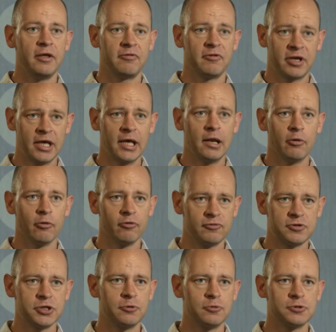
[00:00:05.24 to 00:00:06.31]
is a killer
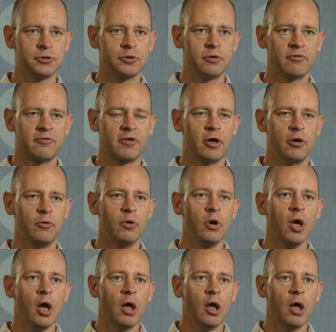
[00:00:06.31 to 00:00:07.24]
of children. So